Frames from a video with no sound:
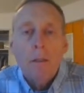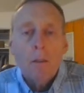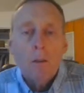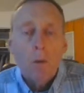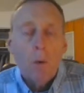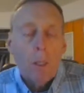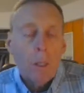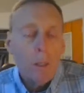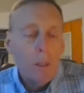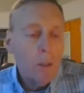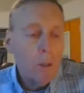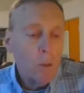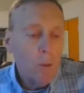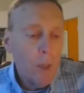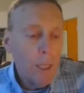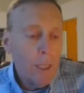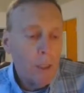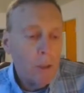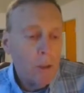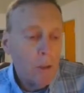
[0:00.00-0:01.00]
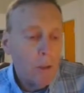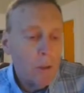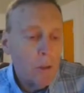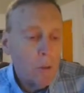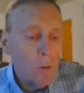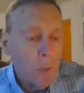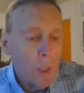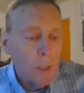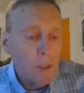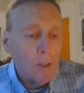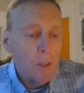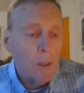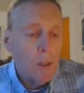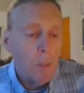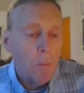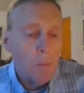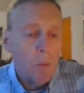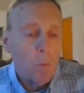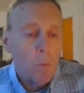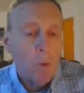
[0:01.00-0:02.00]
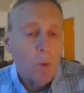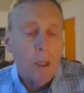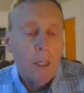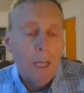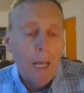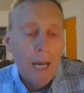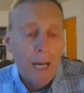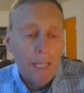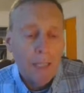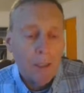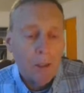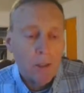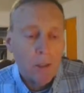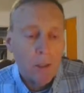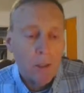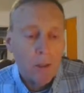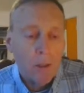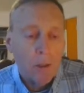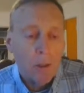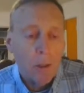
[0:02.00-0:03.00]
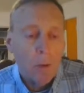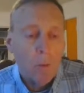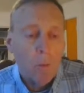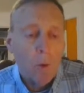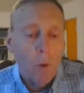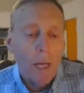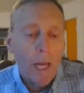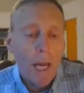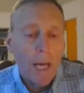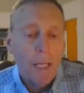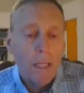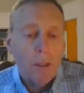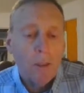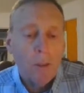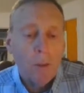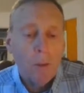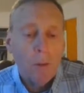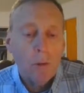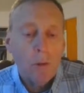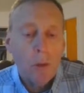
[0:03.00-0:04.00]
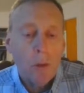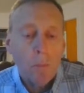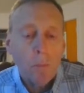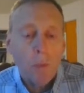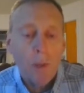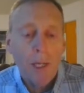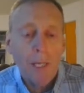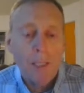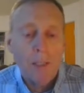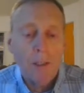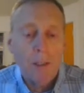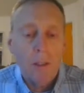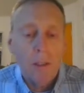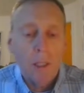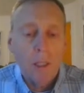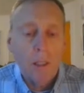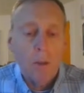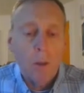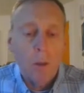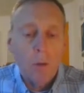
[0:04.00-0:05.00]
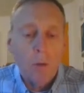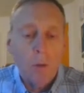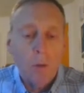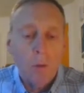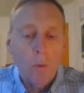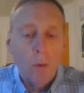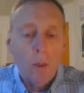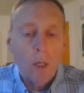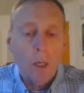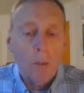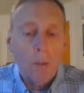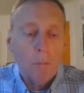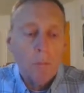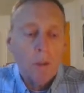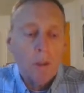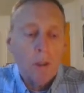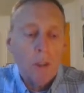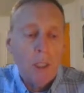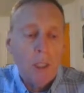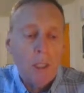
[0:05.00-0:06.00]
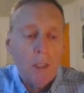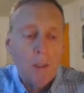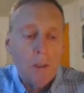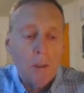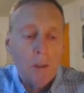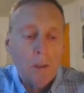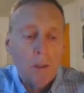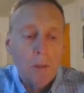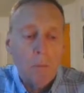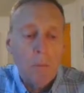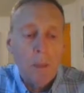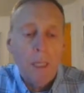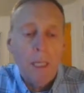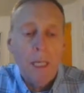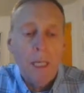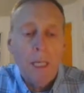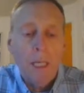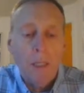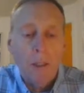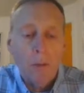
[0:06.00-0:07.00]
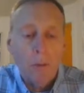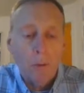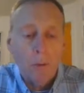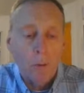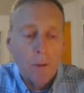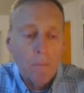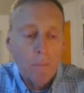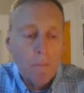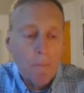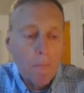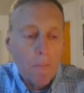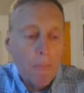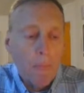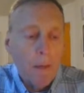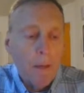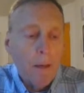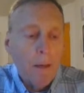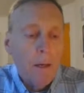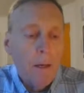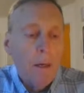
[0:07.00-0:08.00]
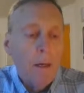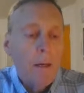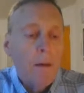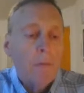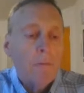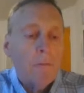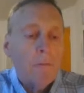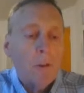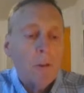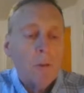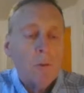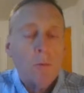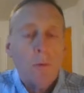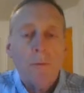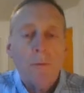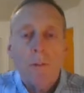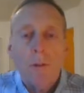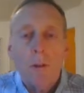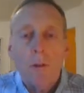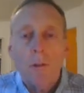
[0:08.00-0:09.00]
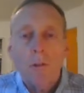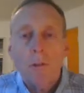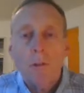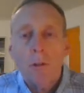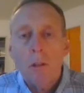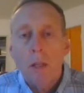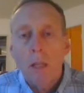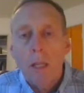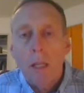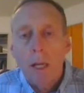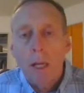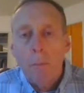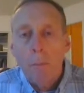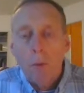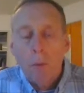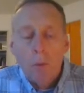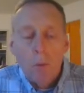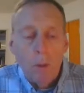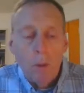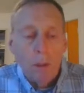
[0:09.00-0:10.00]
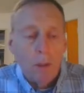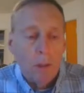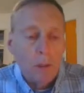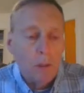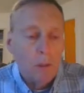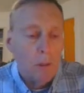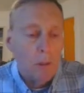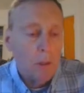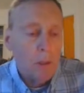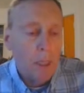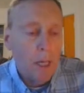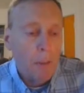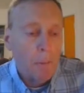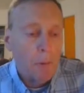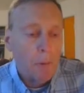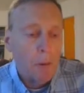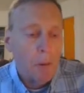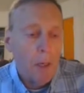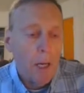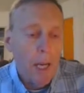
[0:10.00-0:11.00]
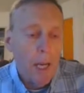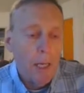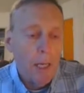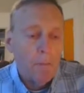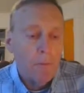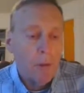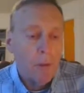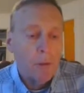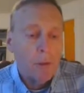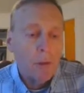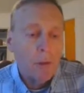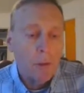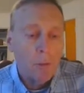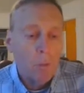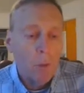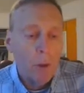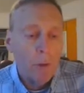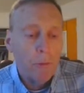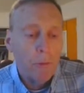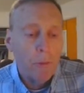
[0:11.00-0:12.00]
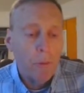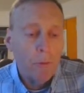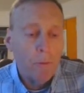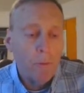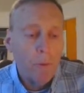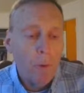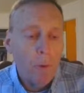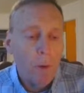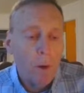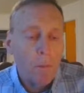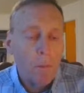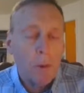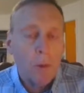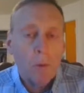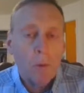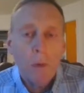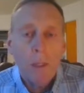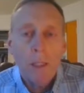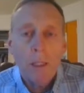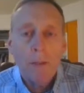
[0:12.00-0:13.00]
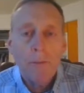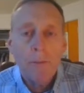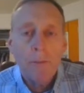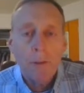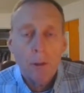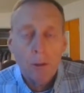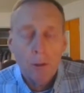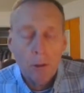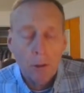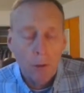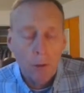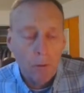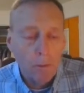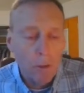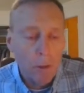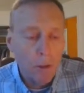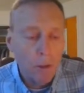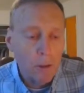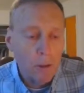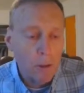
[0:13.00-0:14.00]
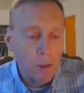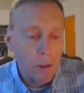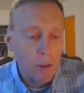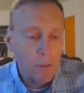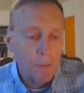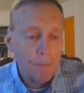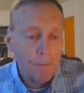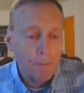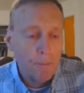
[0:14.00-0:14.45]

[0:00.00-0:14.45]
Going to the questions, question number 1 asks us, what attitudes are present in those who come to Jesus to be healed? First refers to the leper, which is chapter 8, verses 1 through 4. I'm going to read the first 2 verses.